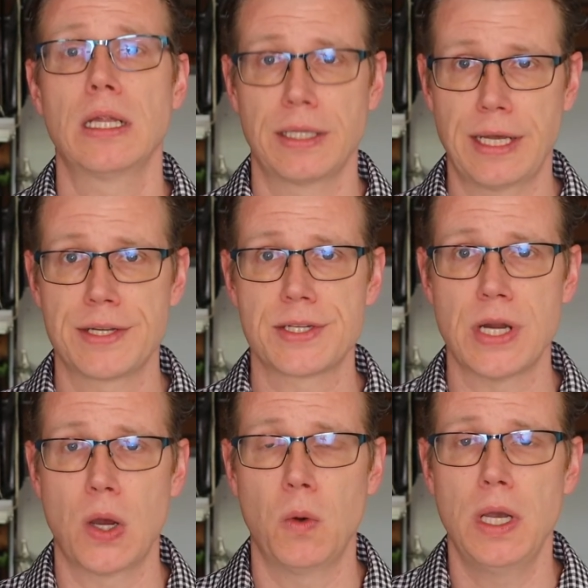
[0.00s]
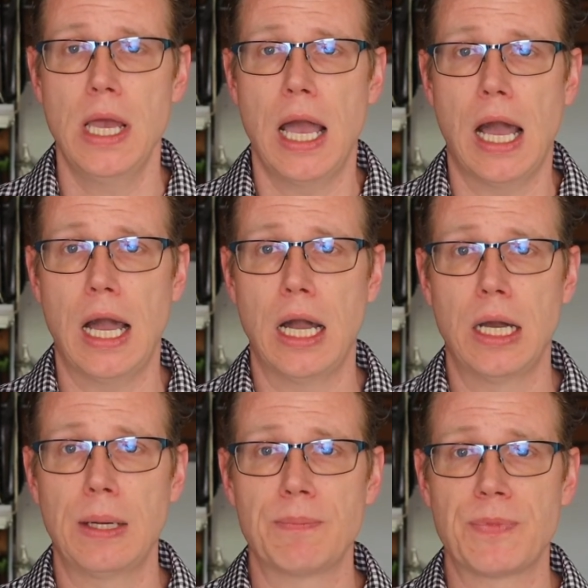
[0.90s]
Let us know.
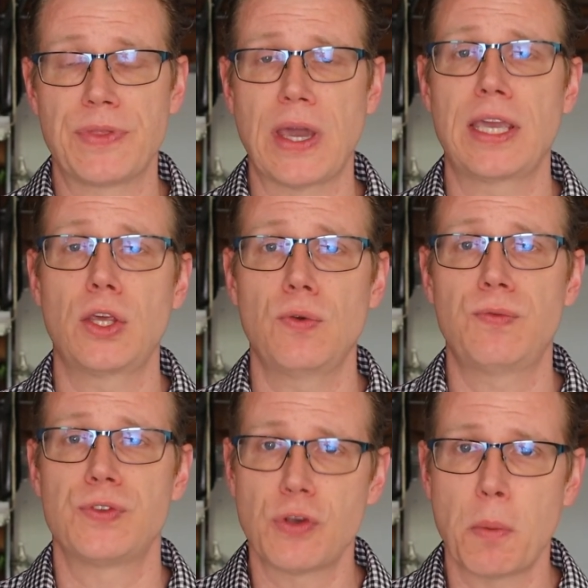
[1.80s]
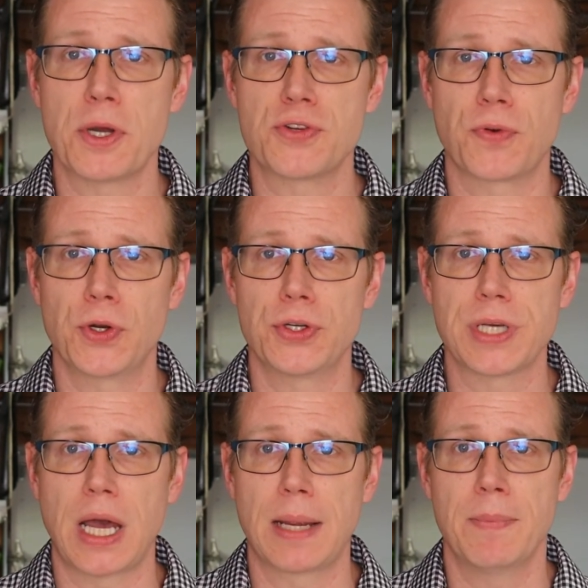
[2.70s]
Thank you so much for your
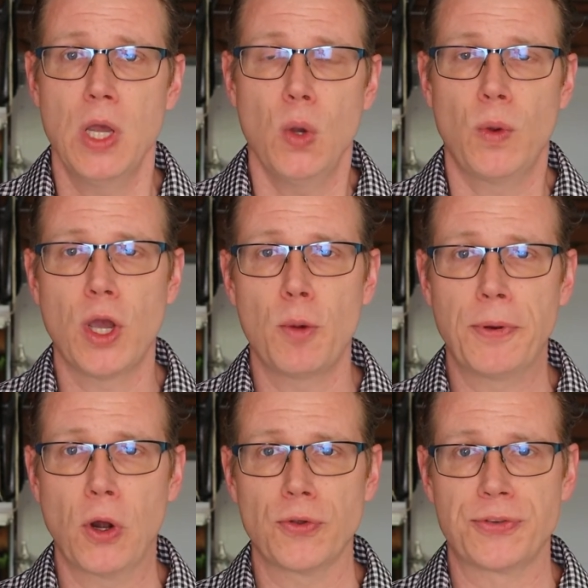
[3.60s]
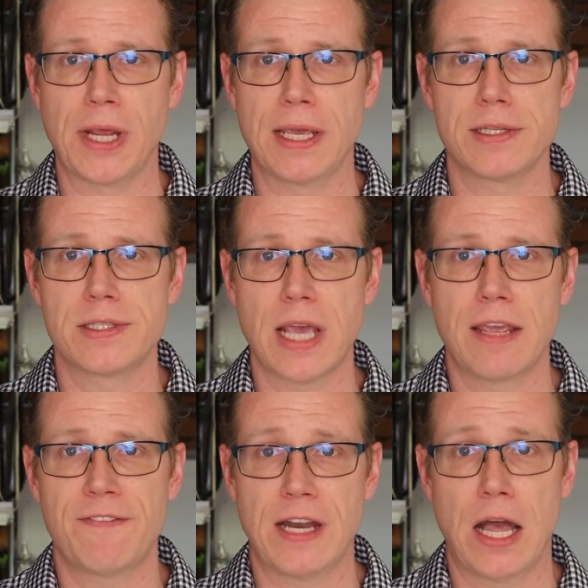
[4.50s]
time. We hope you're all staying
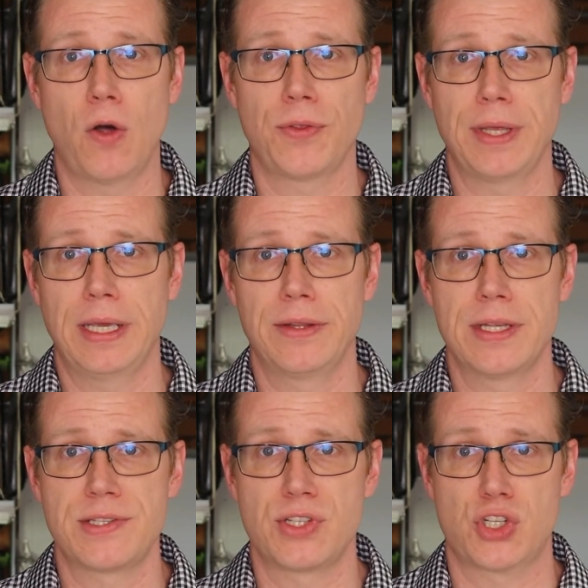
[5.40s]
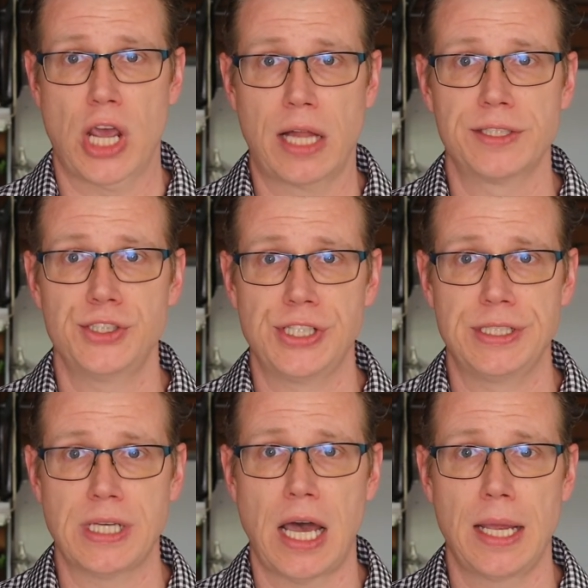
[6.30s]
safe and healthy in this
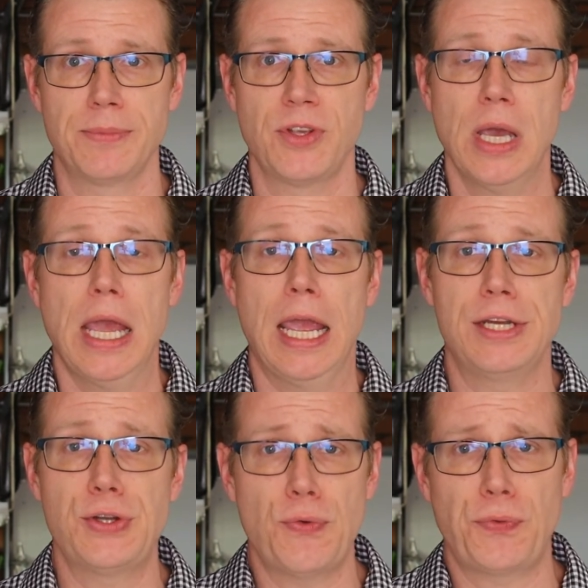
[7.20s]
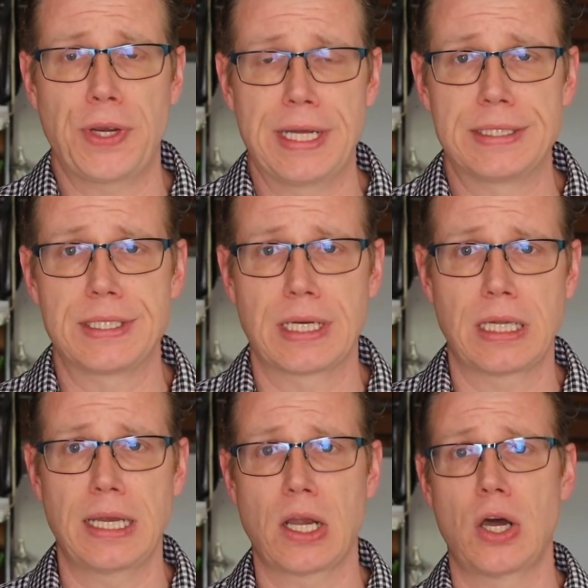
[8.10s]
challenging times. And don't forget to
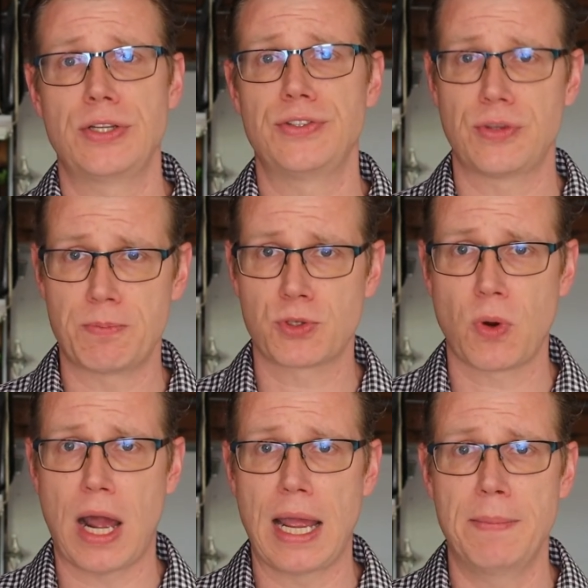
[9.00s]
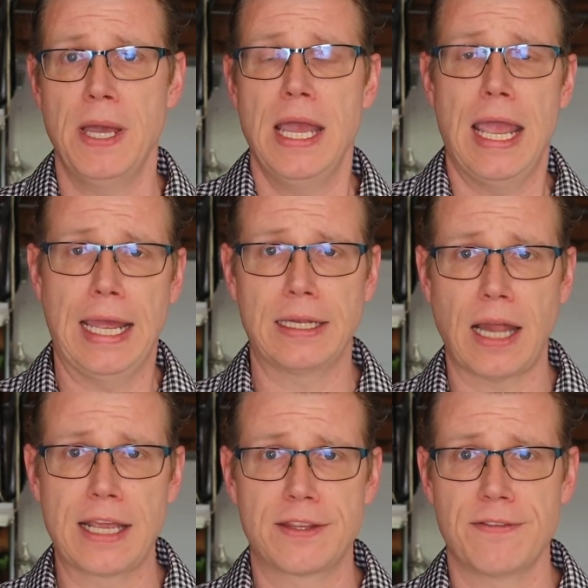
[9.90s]
click on subscribe and
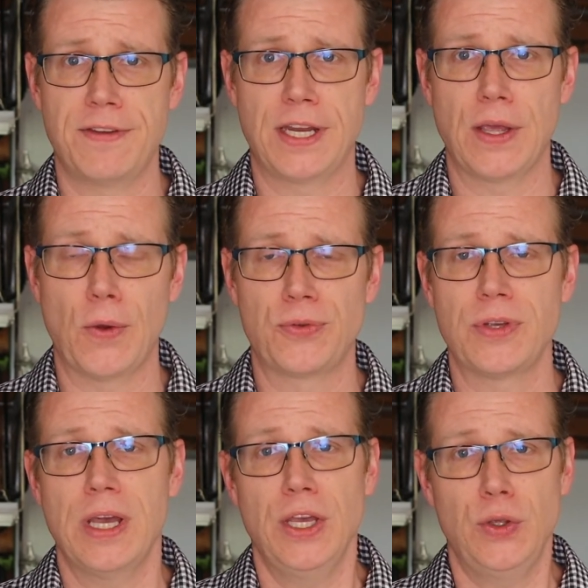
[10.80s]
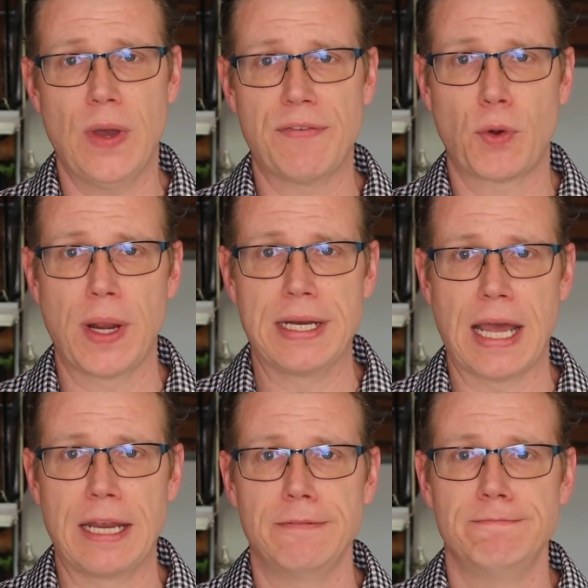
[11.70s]
like the videos. You have a great night.